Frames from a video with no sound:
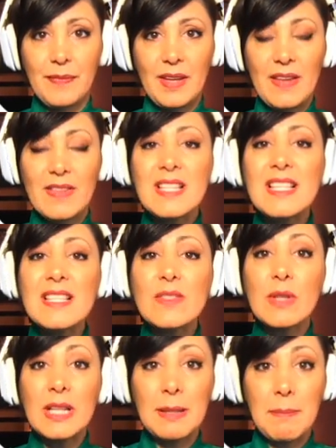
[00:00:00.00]
This is
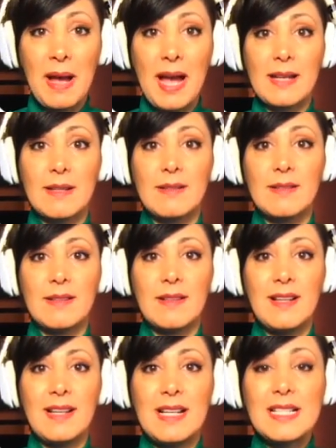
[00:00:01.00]
really bad,
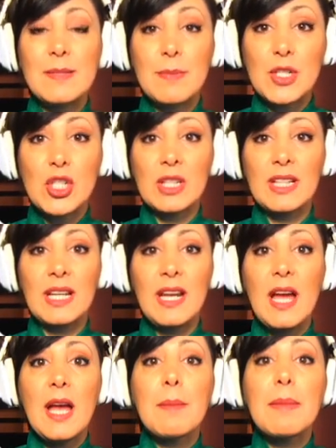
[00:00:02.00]
especially
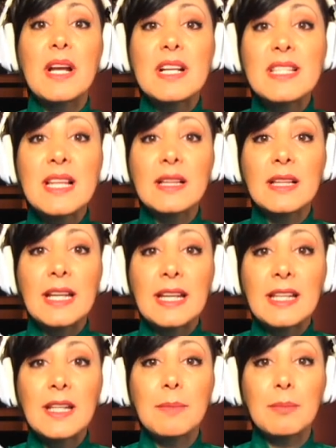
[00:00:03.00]
because the
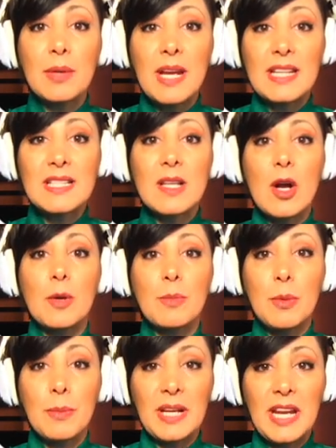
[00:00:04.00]
link breaks are
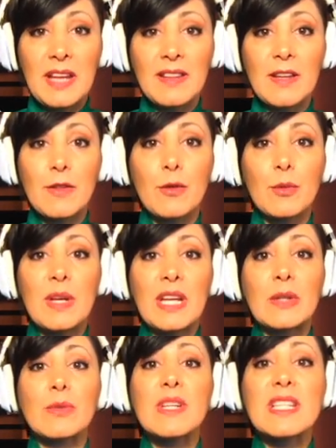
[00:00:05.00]
propagated through
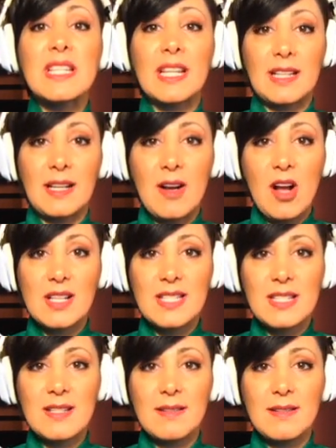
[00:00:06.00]
increasing the
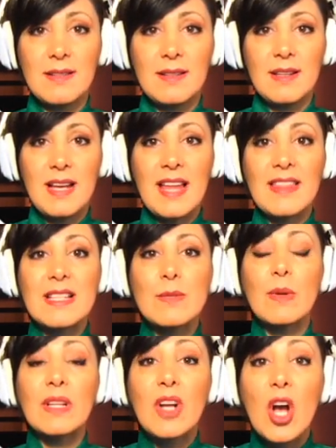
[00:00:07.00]
cost, and this
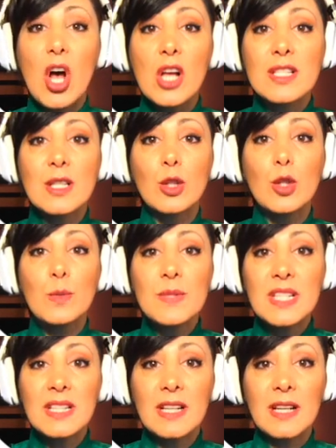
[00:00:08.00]
will cause loops
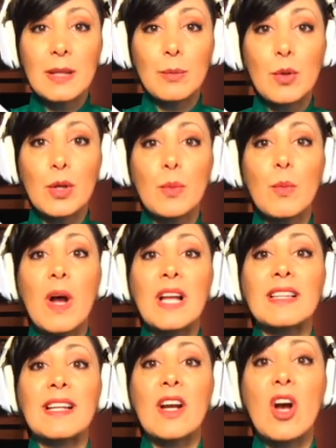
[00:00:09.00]
in the network while
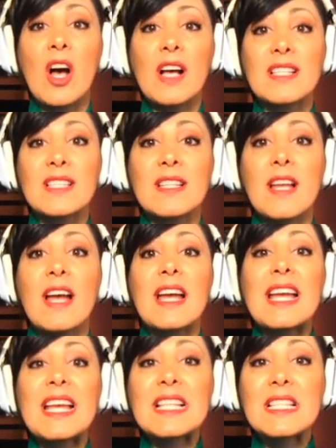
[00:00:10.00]
the cost
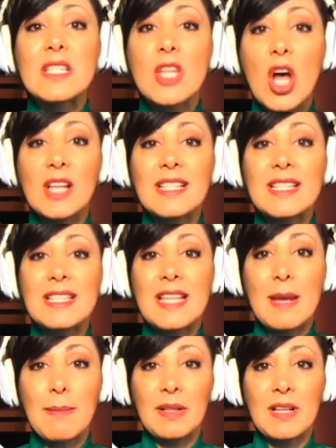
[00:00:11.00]
is not
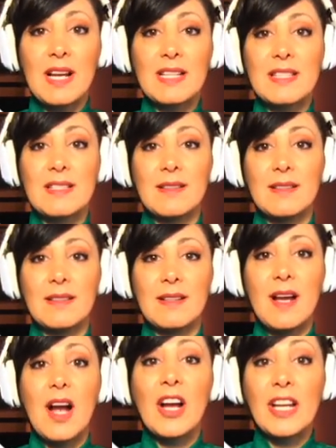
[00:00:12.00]
stabilized
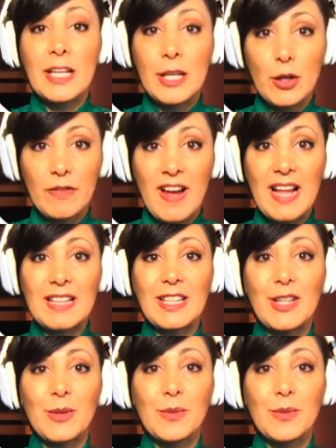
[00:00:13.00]
on a new value.